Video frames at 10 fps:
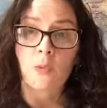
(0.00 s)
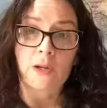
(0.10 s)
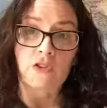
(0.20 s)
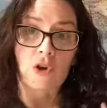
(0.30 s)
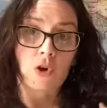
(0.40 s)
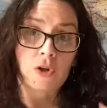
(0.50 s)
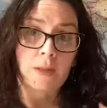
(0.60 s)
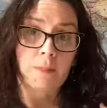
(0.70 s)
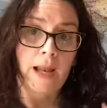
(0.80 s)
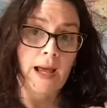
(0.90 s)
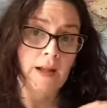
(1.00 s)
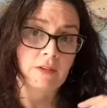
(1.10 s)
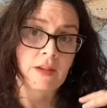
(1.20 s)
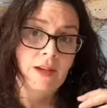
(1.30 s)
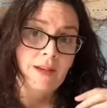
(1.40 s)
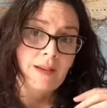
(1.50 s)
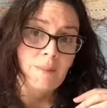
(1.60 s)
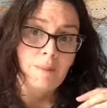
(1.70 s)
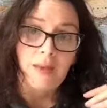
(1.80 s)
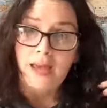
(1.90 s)
which God had planned
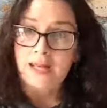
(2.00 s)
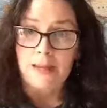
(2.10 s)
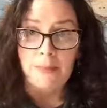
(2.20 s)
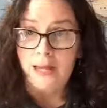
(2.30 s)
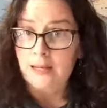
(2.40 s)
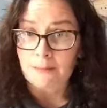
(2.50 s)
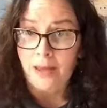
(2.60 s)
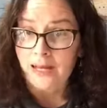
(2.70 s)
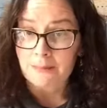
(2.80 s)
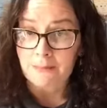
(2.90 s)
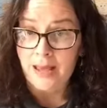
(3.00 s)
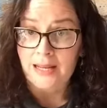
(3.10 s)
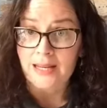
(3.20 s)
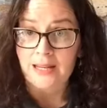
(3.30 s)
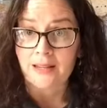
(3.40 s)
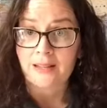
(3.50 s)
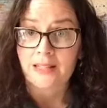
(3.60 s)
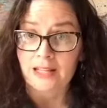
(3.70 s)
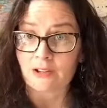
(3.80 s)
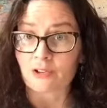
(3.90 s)
many, many, many, many
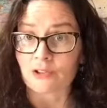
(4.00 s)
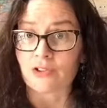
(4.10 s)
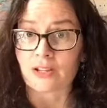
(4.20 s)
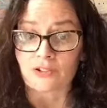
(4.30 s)
years and